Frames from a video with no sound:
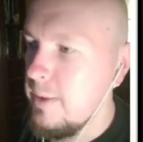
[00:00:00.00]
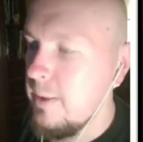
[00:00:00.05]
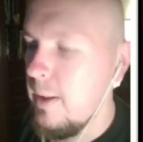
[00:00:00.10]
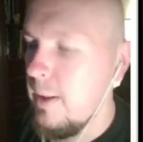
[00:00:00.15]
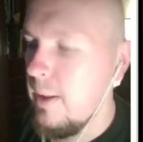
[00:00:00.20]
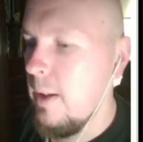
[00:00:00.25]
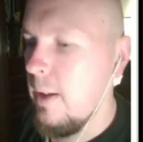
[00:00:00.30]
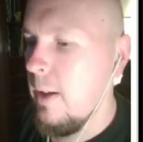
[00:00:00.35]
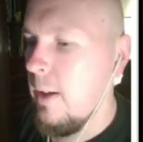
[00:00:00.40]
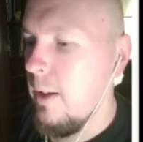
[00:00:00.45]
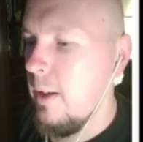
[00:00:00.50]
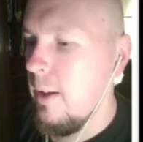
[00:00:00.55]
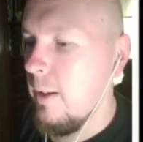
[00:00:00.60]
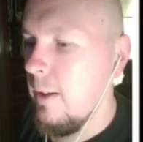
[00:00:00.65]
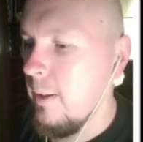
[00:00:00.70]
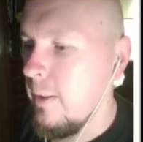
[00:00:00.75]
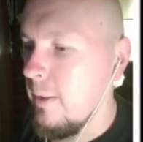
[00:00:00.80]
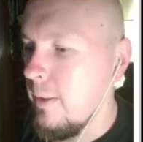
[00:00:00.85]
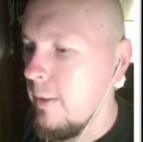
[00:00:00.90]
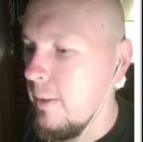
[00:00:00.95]

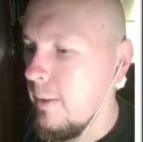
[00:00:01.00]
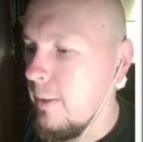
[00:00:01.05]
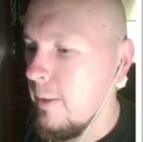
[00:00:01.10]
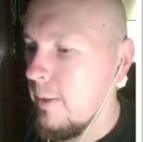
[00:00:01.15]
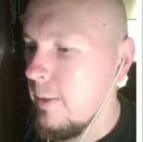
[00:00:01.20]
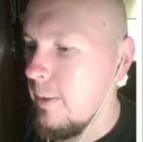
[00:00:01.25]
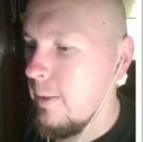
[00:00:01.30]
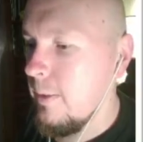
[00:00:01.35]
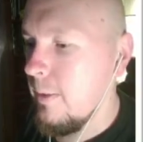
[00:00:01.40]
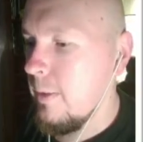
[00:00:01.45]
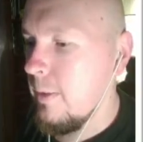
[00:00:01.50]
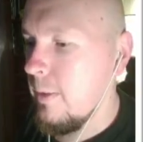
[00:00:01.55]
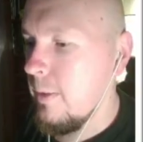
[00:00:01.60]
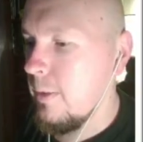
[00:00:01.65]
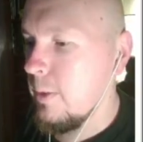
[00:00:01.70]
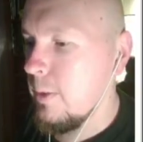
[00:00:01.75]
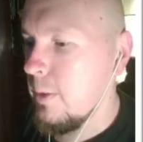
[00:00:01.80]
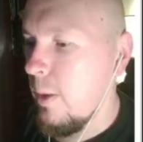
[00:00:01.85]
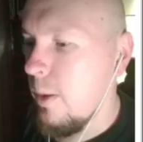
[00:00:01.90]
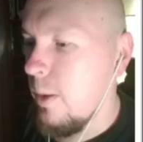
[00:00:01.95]
So I just
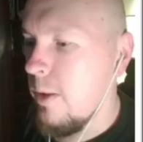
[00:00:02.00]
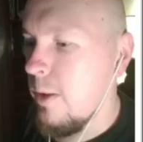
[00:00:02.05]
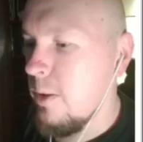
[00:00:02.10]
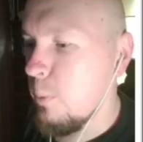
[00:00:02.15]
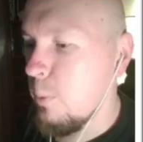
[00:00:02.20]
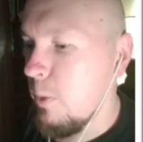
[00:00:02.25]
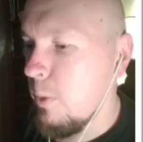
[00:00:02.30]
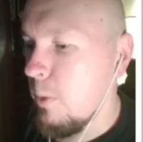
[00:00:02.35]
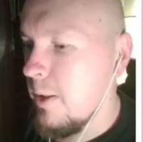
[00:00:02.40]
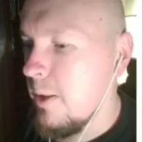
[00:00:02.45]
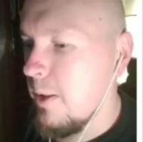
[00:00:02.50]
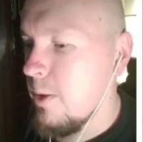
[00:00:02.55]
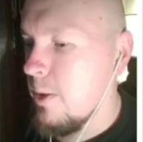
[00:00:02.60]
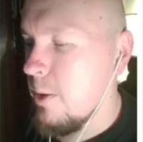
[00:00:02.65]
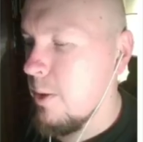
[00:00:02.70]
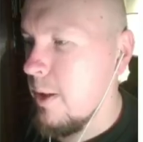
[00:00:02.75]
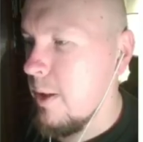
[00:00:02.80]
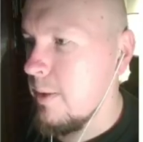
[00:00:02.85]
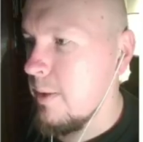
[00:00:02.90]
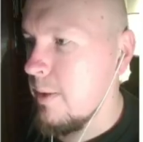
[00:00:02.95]
want to let you guys know
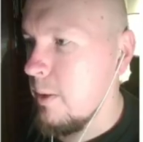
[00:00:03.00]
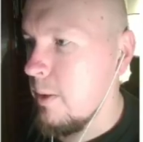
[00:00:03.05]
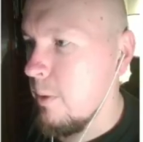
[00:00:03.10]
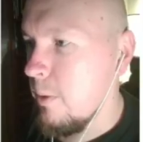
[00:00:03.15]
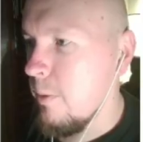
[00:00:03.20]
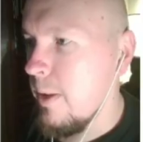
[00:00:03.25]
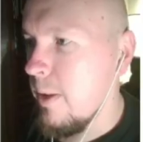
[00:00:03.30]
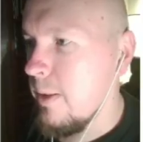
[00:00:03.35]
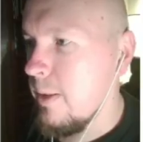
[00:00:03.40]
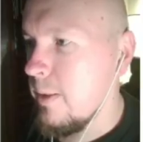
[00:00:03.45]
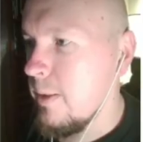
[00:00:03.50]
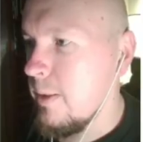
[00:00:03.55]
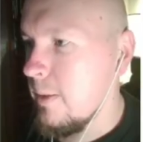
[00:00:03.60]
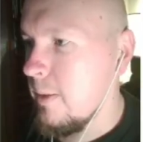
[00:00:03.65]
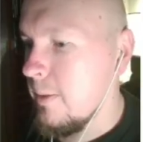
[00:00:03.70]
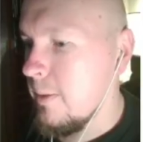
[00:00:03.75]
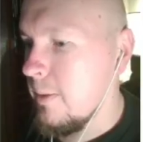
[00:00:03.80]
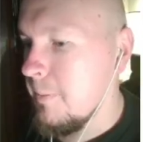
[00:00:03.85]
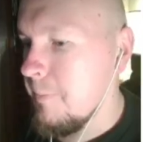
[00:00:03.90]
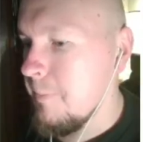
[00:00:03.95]
that
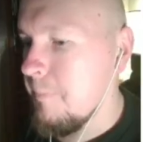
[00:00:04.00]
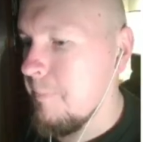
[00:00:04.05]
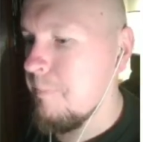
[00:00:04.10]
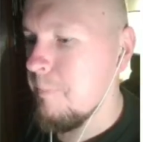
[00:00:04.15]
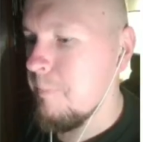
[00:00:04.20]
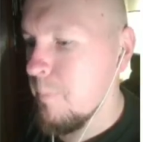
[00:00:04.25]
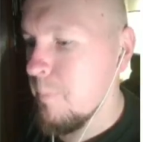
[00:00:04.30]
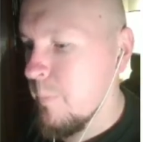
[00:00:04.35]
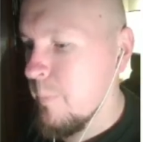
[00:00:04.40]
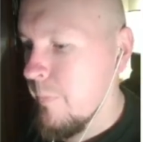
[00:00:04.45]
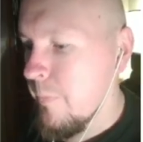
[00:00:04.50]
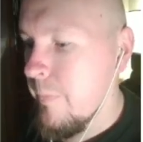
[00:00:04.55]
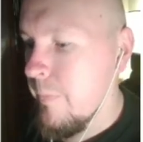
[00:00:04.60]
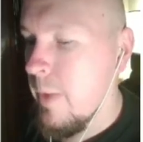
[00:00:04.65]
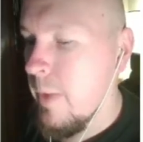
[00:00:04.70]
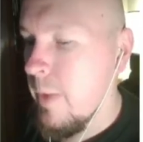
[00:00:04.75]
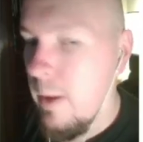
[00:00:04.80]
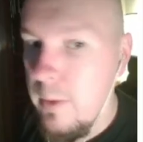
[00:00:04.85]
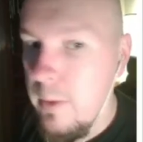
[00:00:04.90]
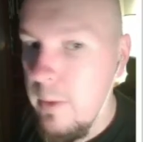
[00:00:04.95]
there's
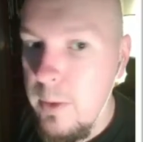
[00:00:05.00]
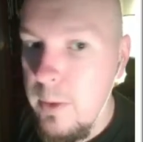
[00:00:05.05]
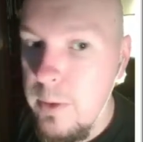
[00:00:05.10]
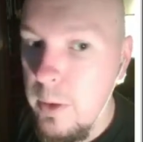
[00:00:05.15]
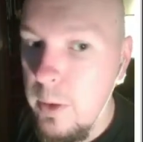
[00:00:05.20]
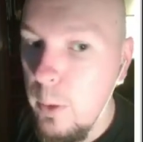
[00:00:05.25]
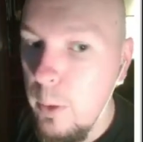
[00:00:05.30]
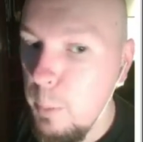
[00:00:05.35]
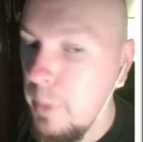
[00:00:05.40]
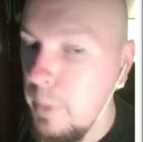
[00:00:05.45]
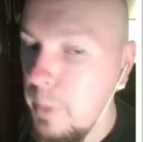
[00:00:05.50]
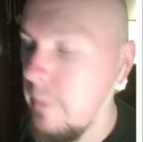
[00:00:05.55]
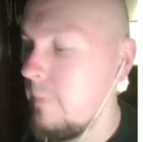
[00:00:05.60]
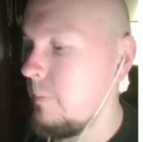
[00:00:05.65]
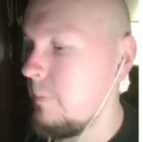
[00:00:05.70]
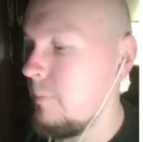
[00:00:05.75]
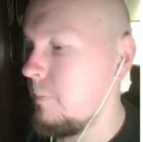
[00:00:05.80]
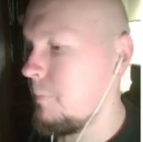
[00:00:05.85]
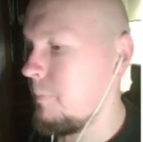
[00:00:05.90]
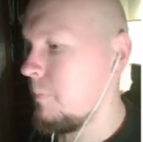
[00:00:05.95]
hope.
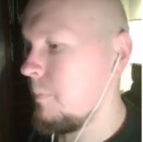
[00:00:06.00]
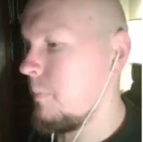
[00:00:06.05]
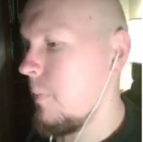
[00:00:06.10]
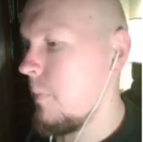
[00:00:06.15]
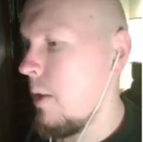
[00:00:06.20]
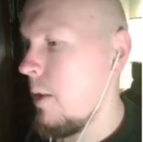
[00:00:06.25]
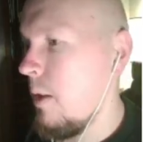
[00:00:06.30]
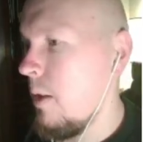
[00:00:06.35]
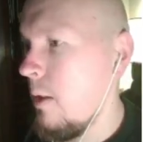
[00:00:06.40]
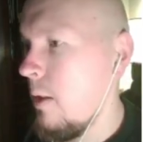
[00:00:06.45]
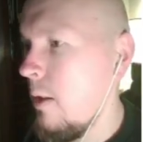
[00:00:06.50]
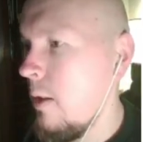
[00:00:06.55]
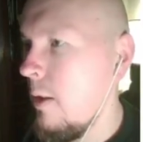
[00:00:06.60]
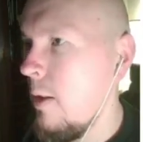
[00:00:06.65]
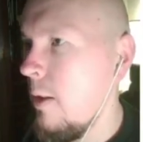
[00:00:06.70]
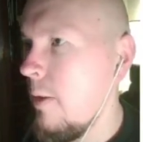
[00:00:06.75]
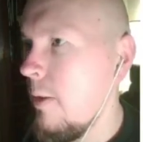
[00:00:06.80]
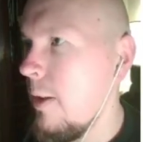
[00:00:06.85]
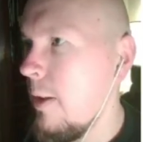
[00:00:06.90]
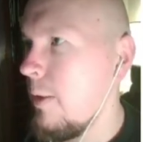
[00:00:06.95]
Thanks for
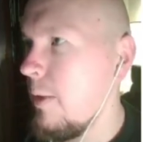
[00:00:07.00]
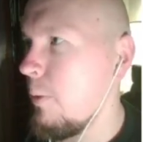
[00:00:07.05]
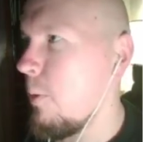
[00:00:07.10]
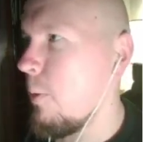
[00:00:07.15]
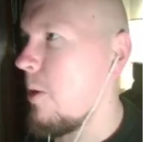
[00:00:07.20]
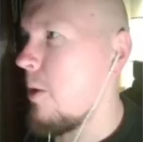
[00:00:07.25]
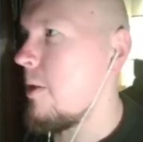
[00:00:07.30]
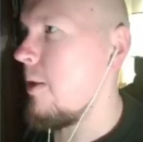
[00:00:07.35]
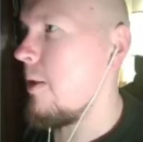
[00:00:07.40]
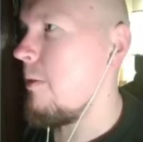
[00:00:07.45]
watching, everybody.